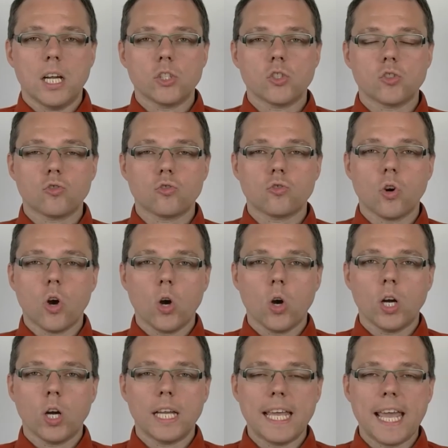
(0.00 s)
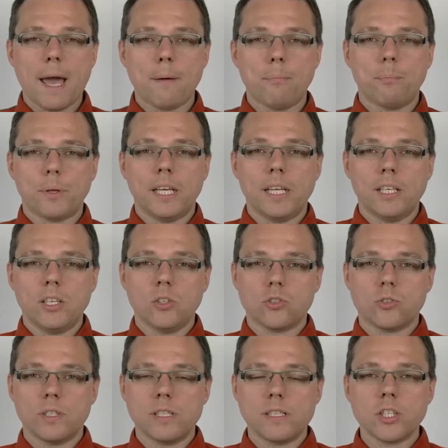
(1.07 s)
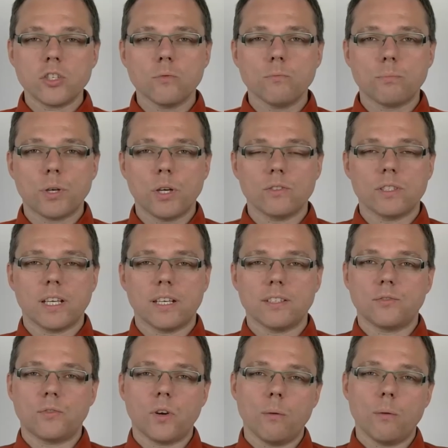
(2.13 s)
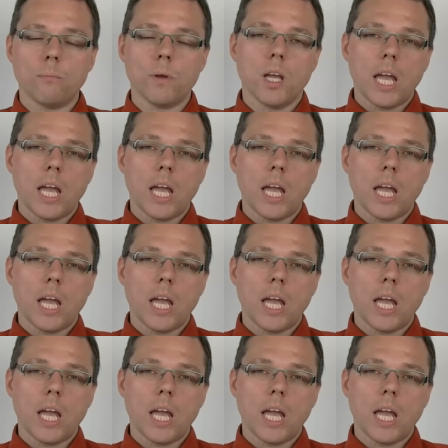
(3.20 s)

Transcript: strong gap in your transition process from